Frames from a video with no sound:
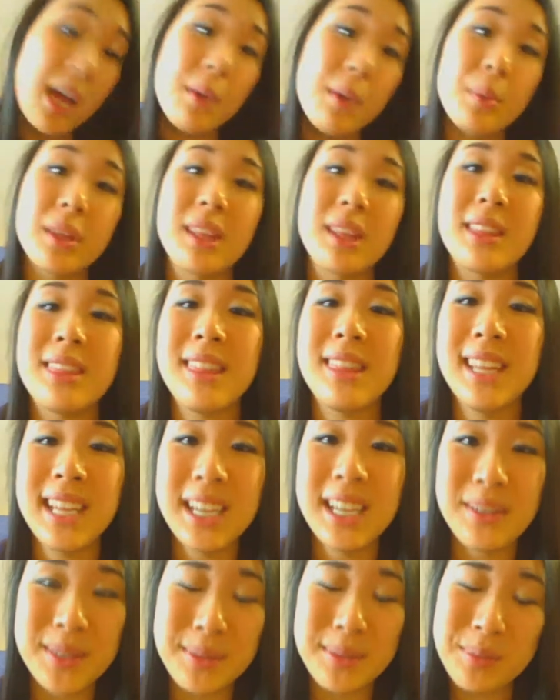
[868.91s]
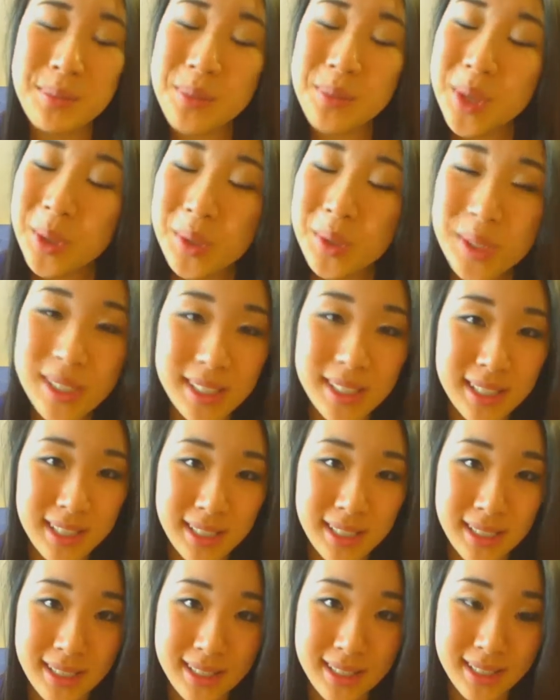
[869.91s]
But the thing I was most
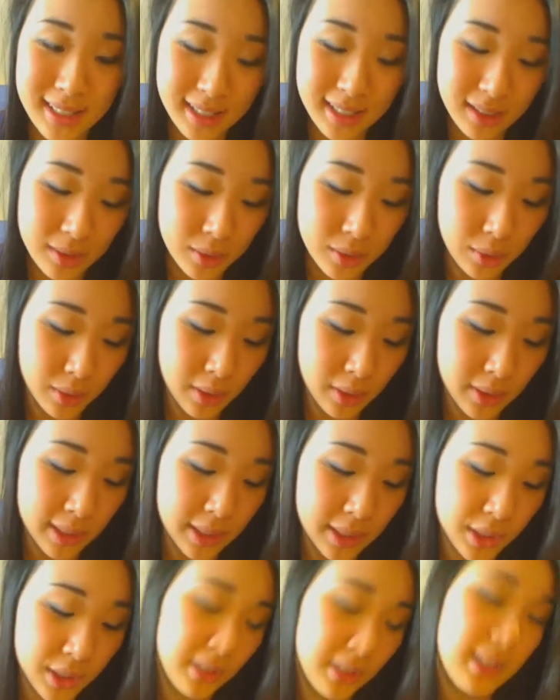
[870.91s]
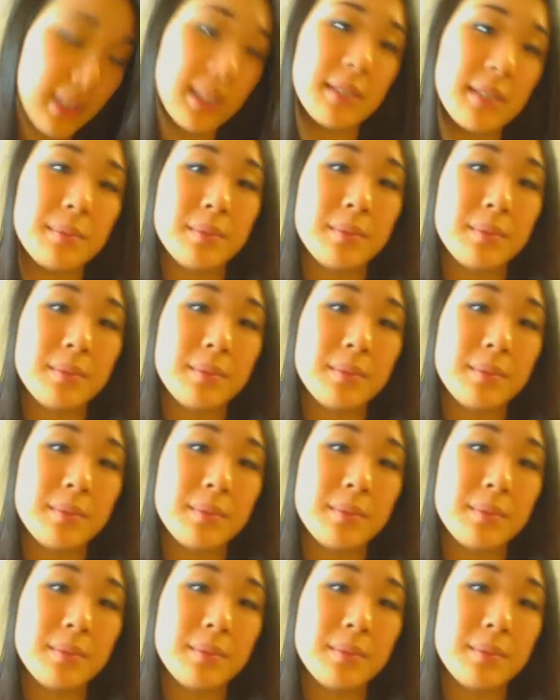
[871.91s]
ecstatic to see in the door crashers,